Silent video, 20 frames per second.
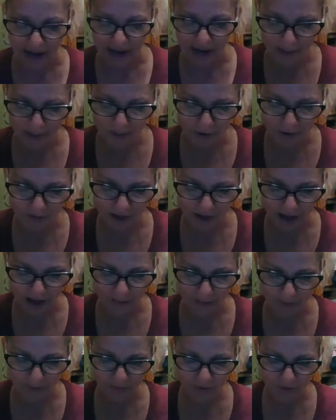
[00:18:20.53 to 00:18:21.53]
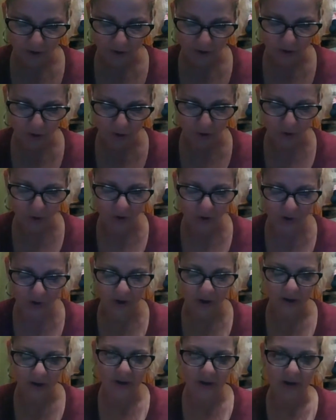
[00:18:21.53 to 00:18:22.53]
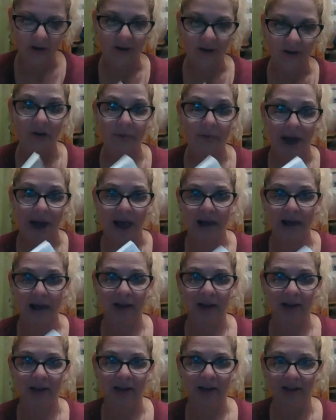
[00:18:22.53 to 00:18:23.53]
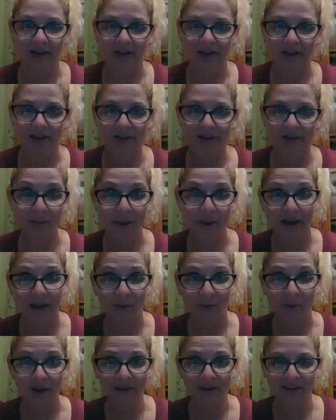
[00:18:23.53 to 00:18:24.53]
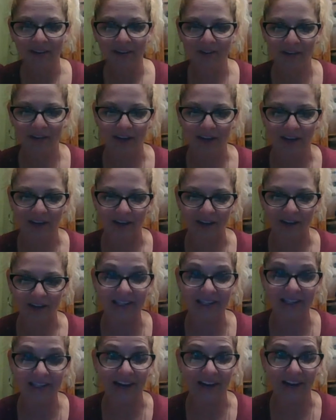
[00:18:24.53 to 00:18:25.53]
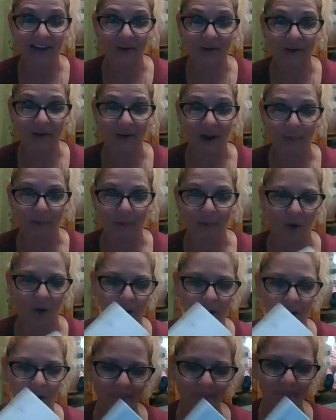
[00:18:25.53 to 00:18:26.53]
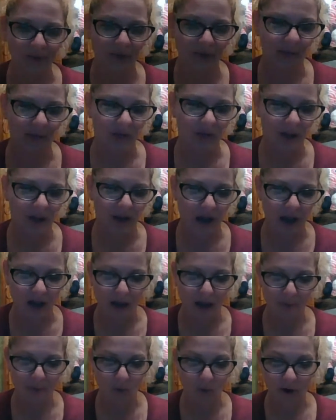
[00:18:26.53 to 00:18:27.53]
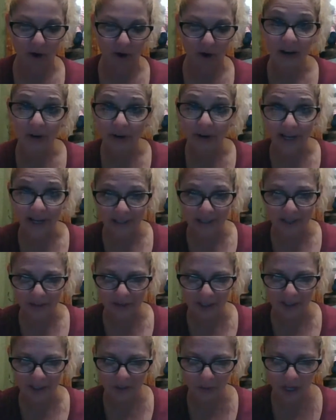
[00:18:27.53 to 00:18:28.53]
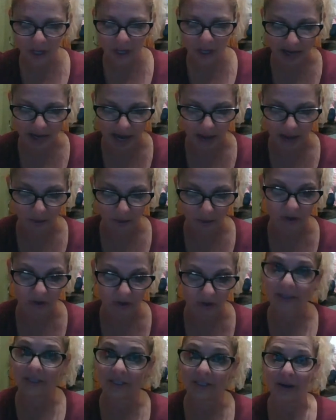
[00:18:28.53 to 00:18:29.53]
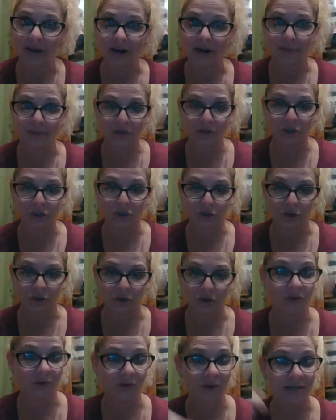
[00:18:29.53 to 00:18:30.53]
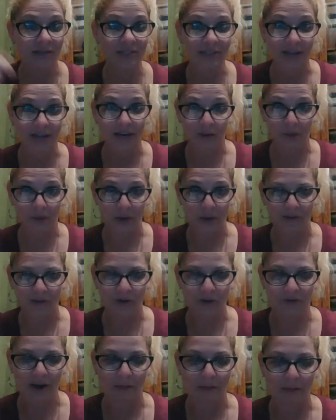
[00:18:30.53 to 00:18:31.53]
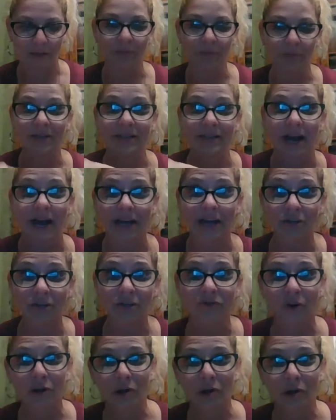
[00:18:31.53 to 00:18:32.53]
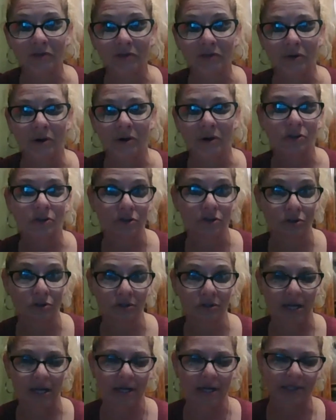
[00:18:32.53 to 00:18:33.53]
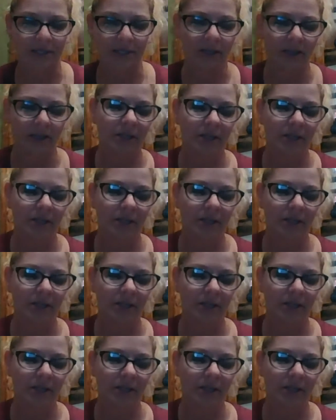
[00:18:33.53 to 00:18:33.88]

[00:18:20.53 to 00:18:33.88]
and I move them to the back the back one, the second number one. Um, or if I don't get to them this week, then I move them into my number two for my second week of November because I do follow up phone calls on Tuesdays.